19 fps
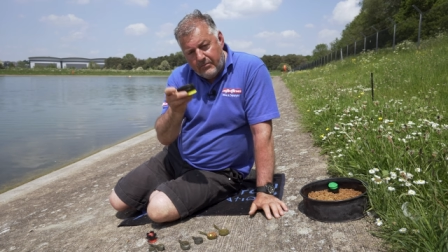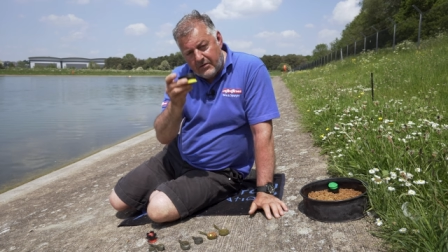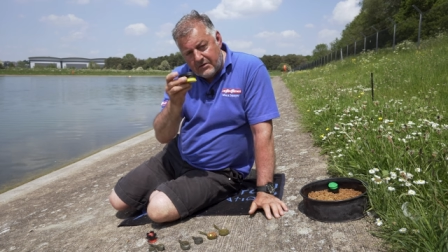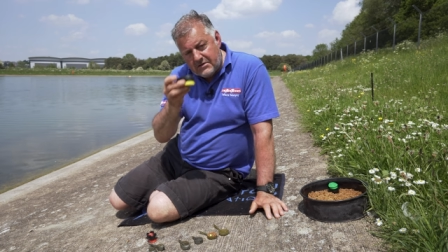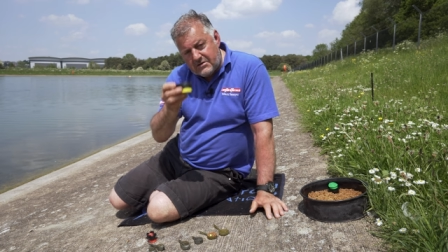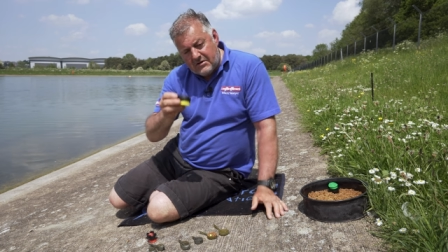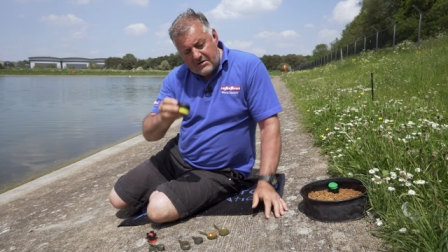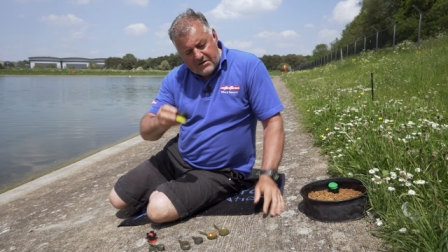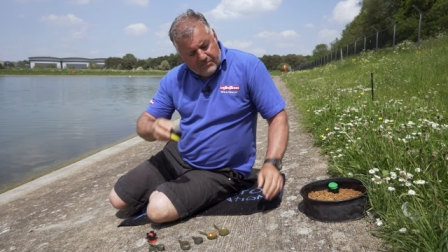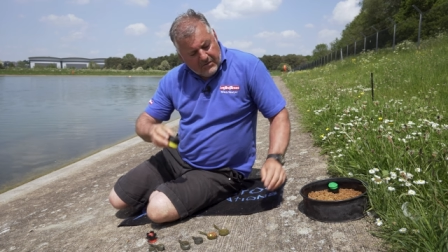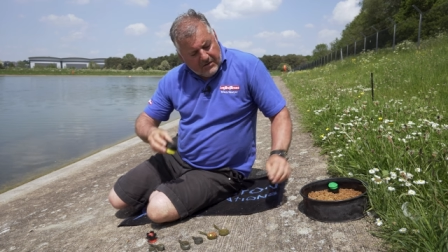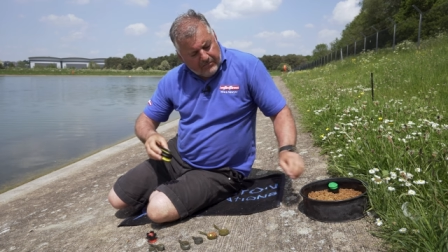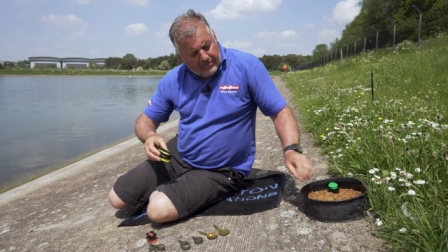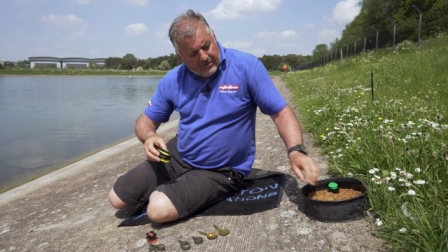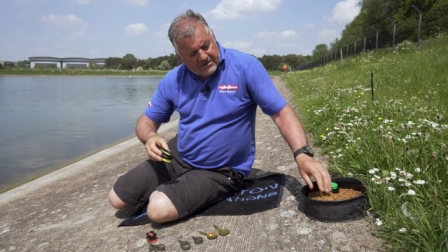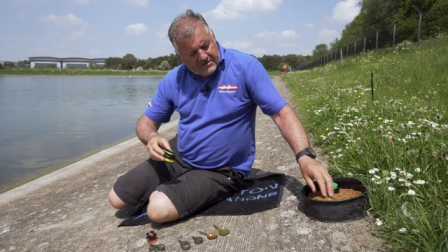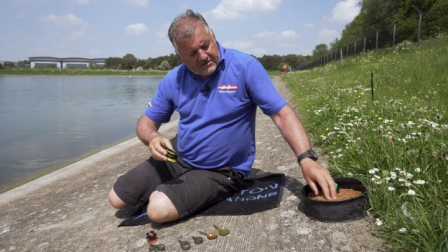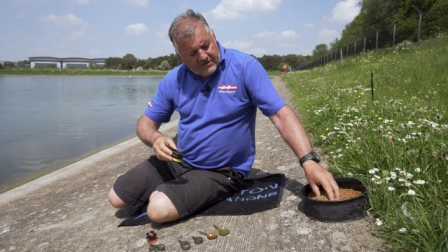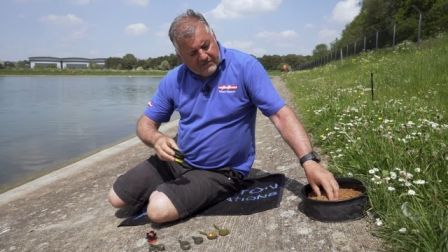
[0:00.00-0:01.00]
But trust me,
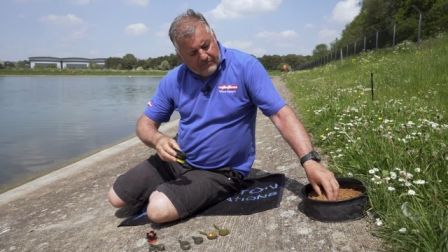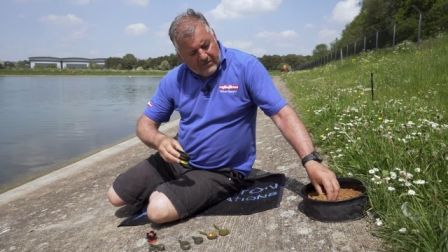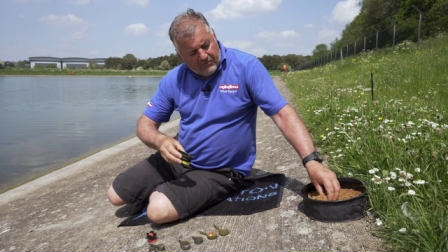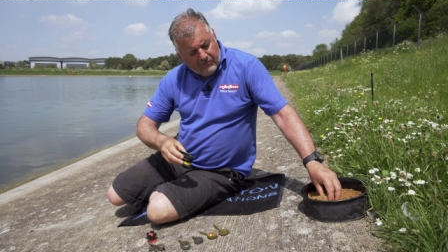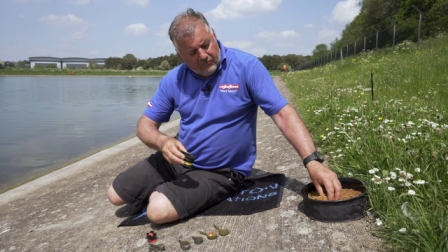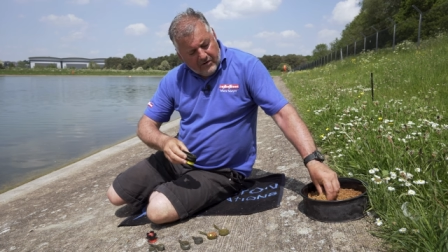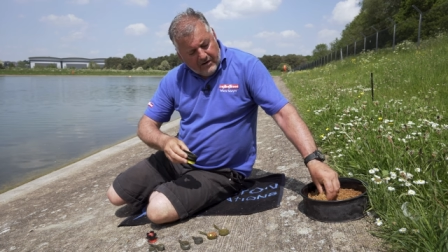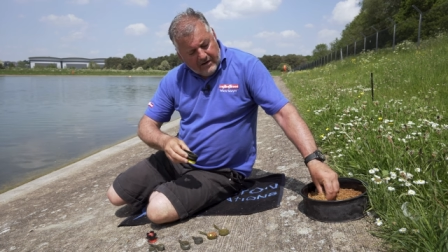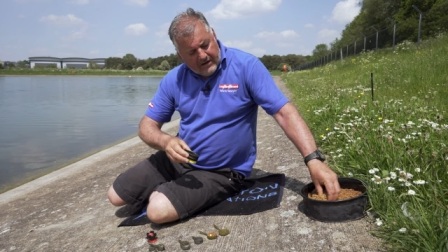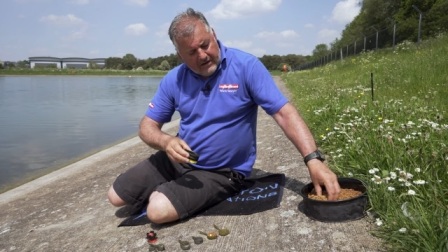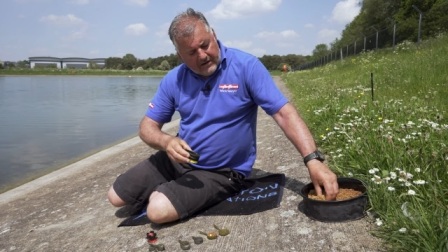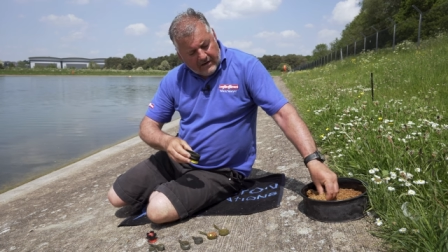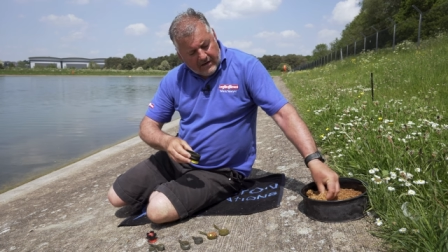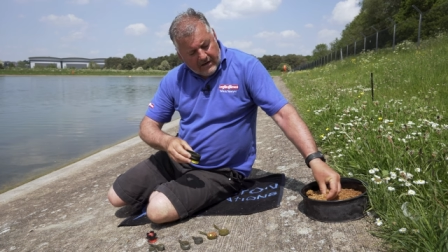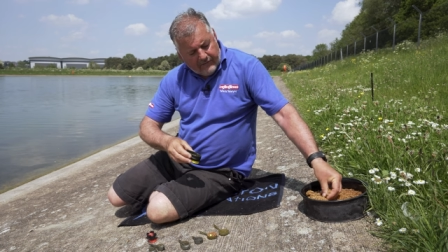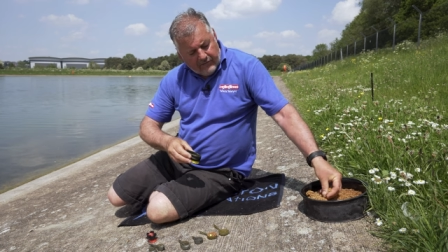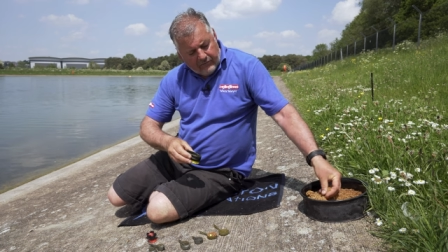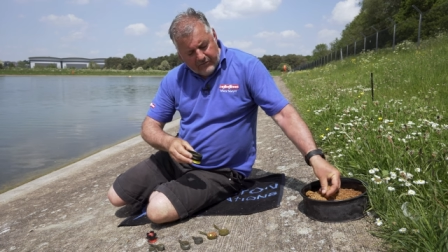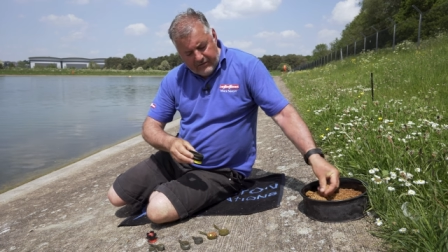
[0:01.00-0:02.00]
Preston have been really
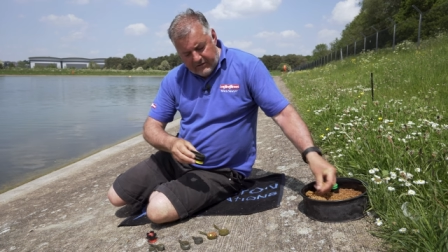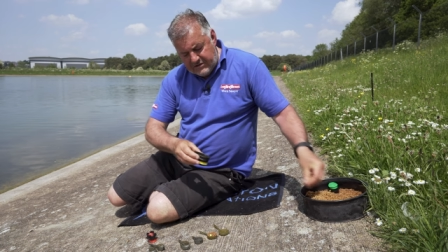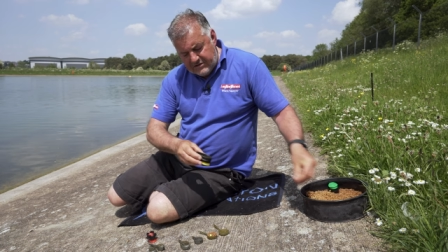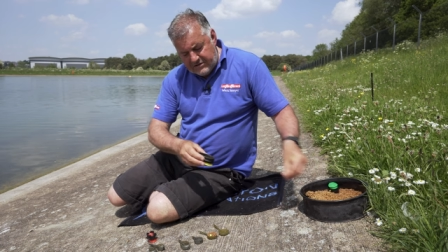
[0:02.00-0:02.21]
clever with the